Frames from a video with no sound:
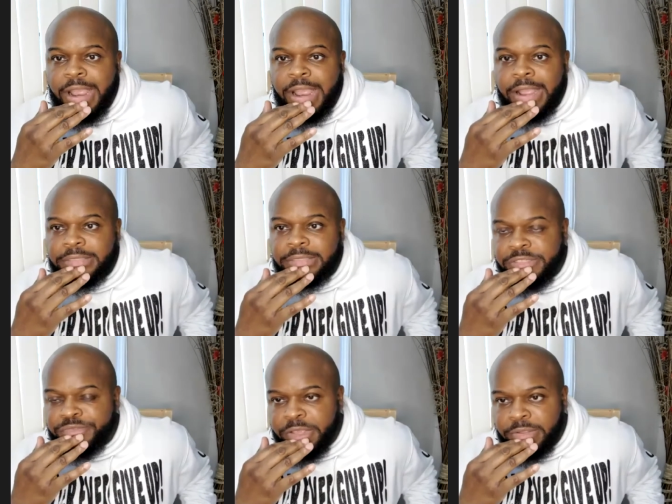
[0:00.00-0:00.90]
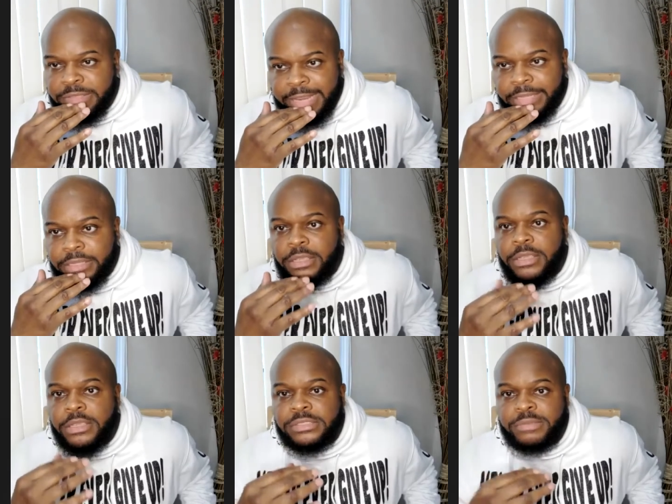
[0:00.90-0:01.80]
It just felt like
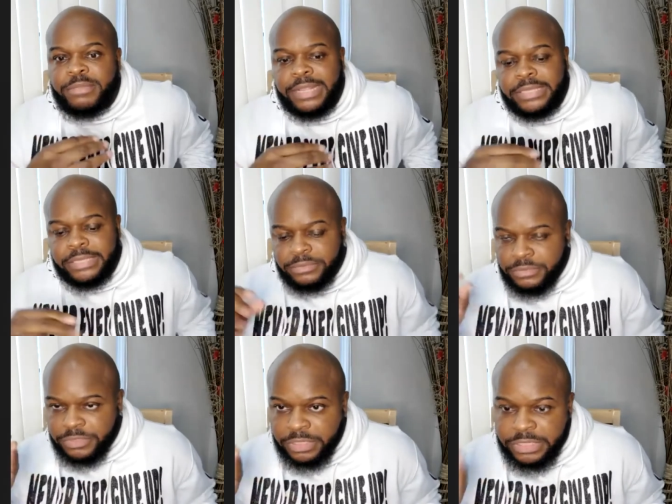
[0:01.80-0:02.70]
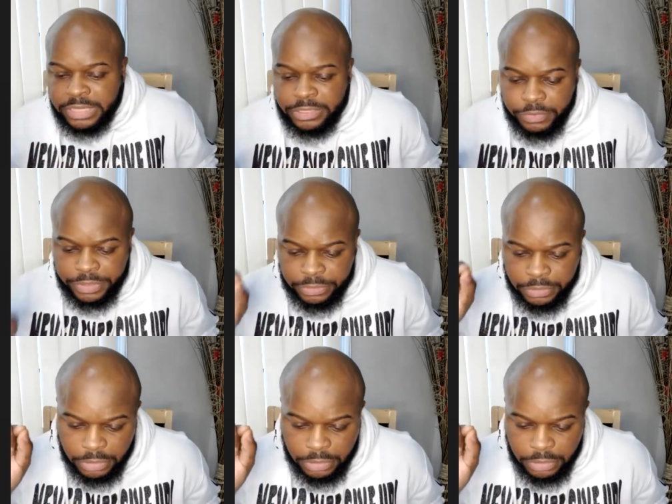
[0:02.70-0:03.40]
somebody had took a needle and